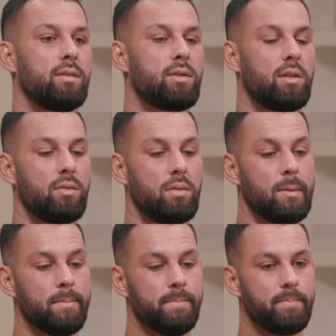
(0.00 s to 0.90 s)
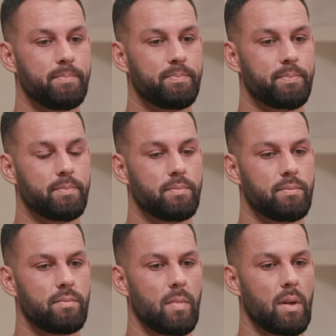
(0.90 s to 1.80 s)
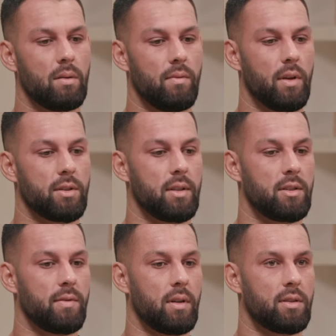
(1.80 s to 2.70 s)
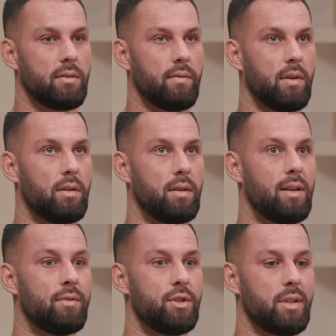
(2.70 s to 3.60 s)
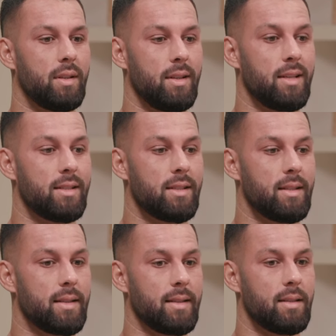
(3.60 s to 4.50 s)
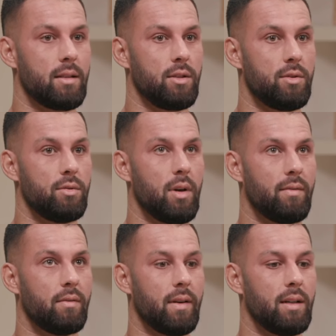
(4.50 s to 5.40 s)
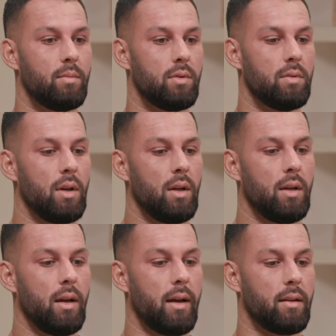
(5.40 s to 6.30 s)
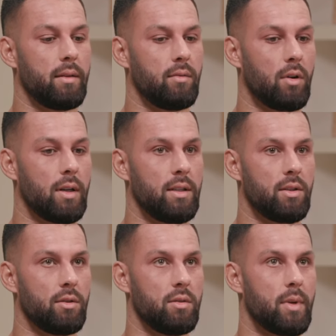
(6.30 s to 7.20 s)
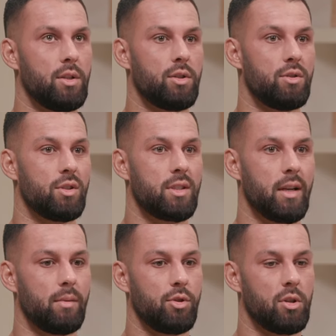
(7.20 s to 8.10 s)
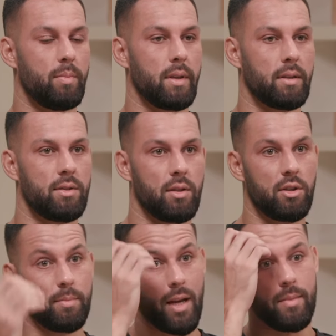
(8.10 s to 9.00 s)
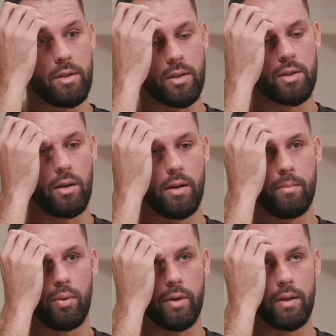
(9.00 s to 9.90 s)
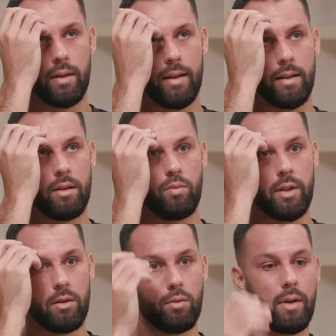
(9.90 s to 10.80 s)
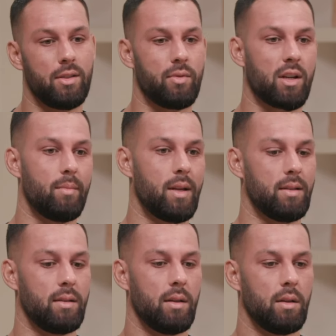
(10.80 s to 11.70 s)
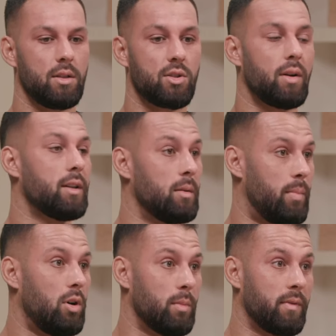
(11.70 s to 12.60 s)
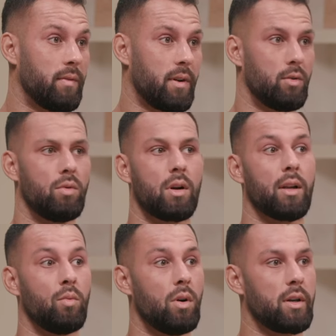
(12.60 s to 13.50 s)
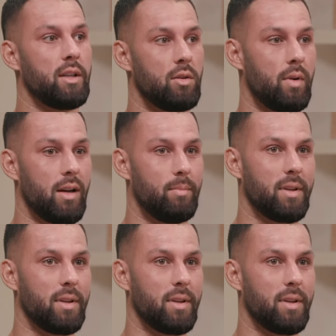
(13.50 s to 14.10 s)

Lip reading: So first things first, further leveraging the existing data that you do have available. And I think rightly so, you mentioned just set up shopping and search maybe as a starting point, in that we'd always recommend starting at the bottom of the funnel and kind of working your way up.